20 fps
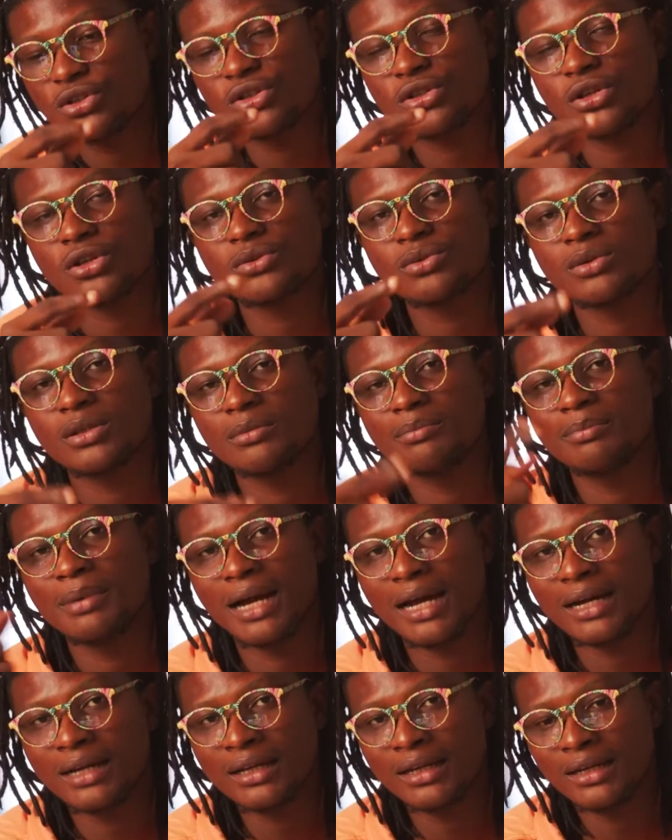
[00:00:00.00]
shot with the
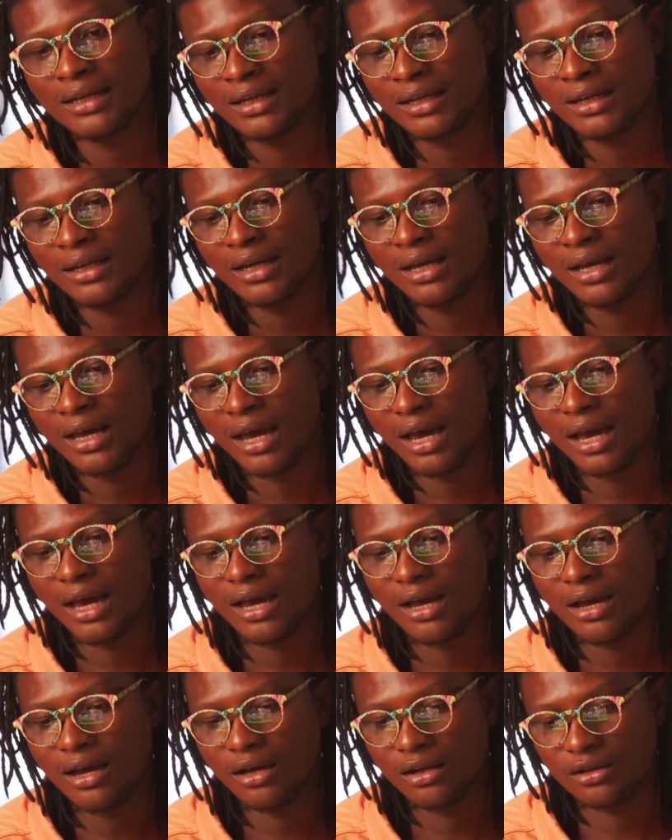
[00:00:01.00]
bag,
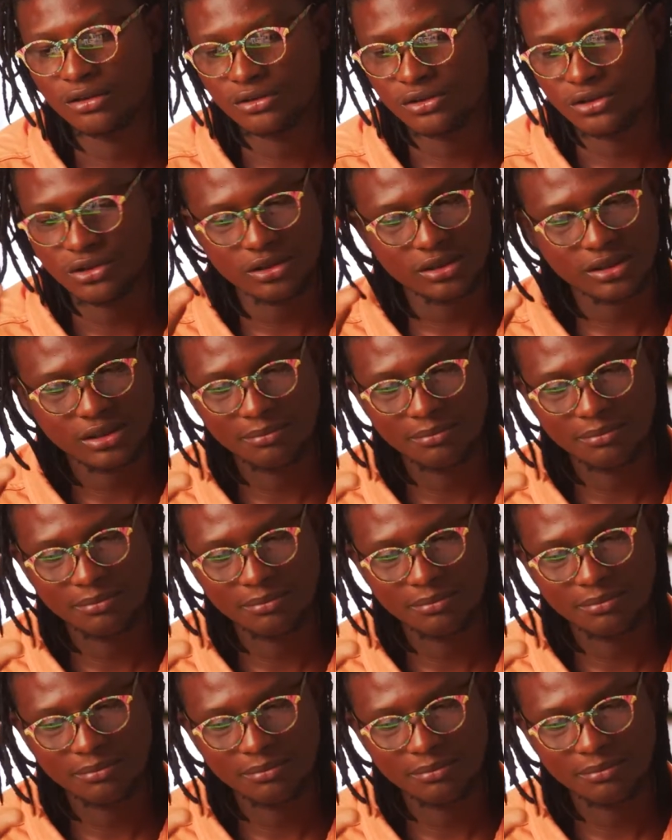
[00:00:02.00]
just